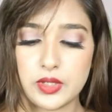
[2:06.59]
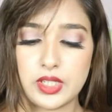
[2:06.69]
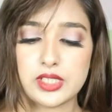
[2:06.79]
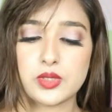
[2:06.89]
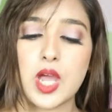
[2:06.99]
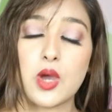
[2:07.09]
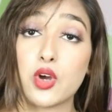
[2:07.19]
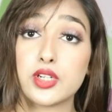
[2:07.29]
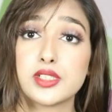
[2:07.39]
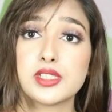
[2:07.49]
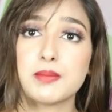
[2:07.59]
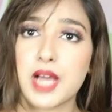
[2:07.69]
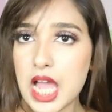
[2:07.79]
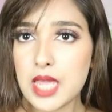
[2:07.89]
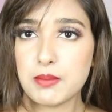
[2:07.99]
Okay, so I ordered some
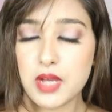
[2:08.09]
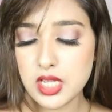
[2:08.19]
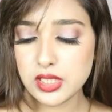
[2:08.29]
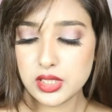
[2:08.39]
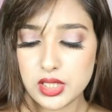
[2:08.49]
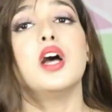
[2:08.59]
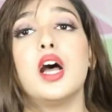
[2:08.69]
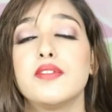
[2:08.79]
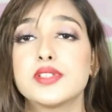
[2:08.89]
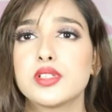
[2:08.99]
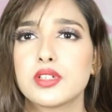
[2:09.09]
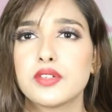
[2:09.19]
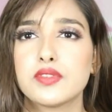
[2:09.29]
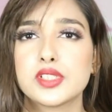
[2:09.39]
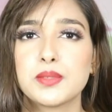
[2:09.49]
eye mask. I was
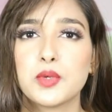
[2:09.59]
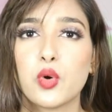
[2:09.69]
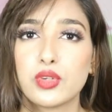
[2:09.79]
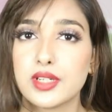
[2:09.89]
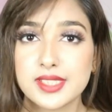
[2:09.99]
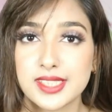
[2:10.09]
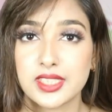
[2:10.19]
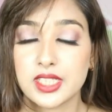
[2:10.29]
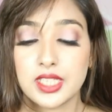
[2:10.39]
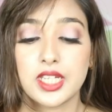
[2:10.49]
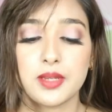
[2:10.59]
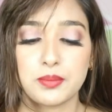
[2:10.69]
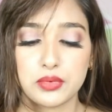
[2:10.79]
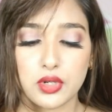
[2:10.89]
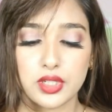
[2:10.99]
looking for some Korean
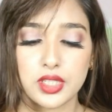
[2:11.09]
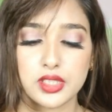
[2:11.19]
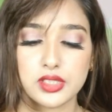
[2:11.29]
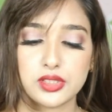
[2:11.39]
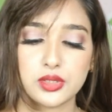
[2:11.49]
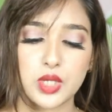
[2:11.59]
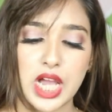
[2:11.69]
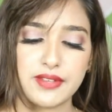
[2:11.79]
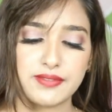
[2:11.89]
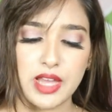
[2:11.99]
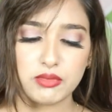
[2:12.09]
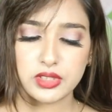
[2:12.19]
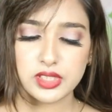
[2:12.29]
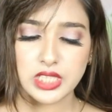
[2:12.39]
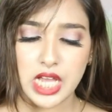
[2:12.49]
skincare products, so I found
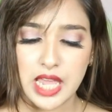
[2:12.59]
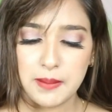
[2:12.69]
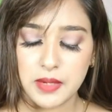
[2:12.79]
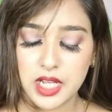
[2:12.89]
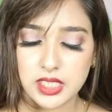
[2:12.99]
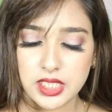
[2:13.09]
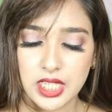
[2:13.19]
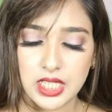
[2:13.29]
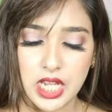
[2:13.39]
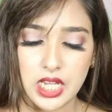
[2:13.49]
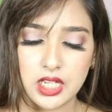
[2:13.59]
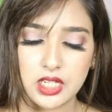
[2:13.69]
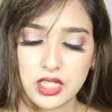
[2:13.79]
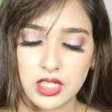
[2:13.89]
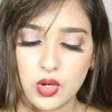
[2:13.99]
this eye mask and I
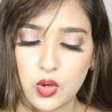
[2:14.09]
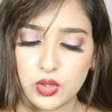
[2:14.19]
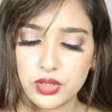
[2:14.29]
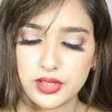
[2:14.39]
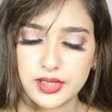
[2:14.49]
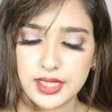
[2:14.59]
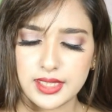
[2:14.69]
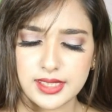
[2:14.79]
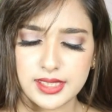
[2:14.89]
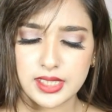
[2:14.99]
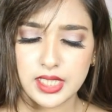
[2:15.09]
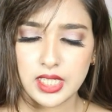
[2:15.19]
ordered this.